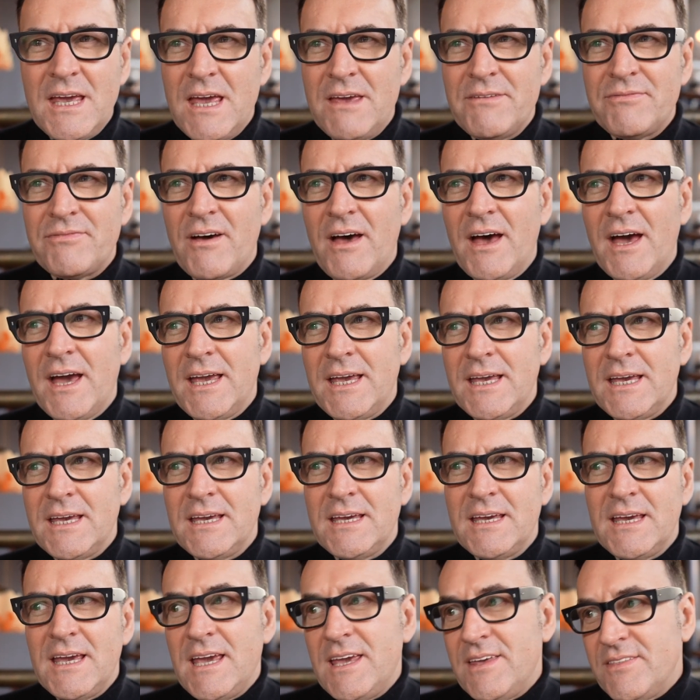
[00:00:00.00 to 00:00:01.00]
if I
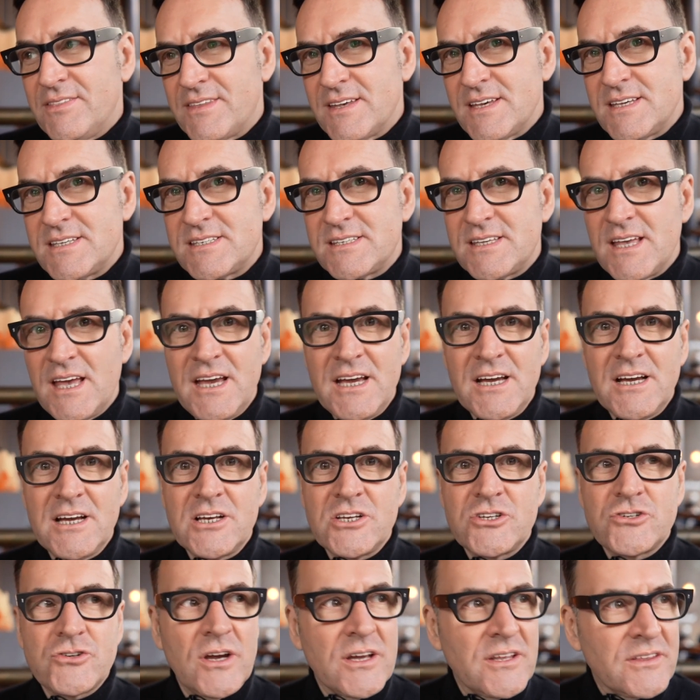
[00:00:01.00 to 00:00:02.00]
eat this
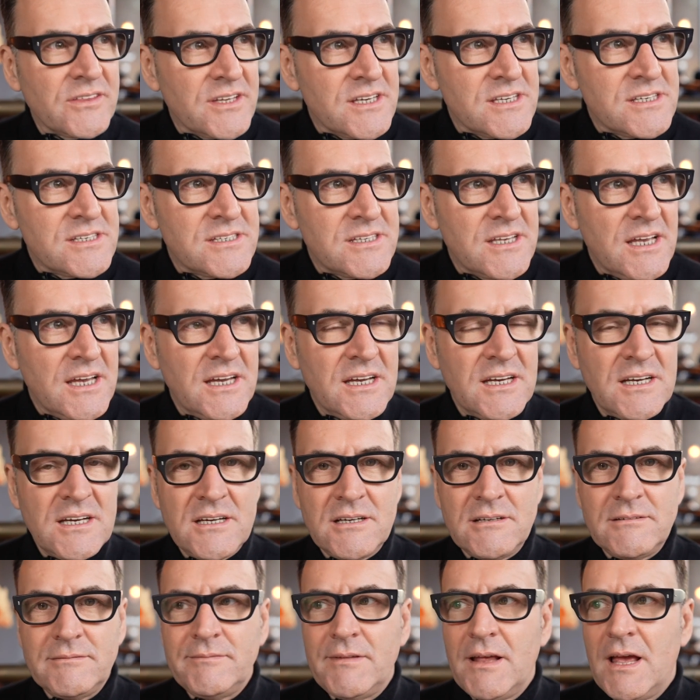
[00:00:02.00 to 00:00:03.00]
thing, drink this
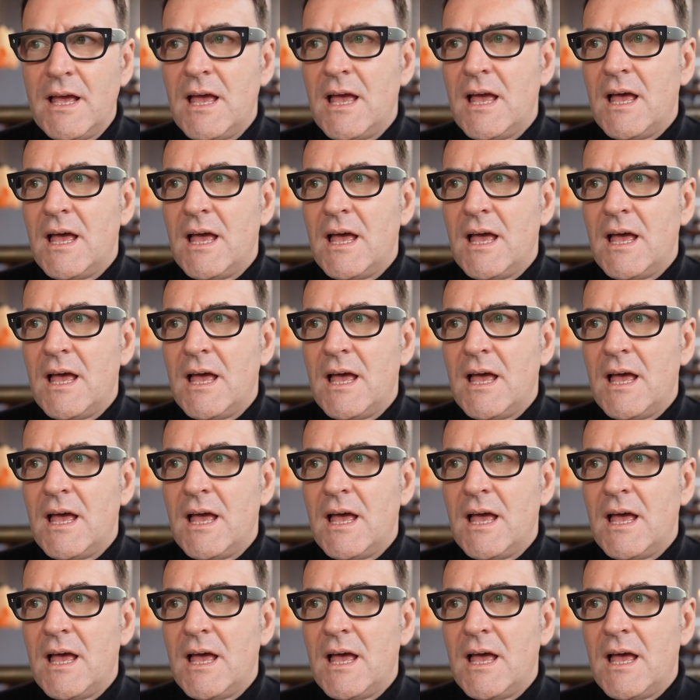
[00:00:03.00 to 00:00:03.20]
thing,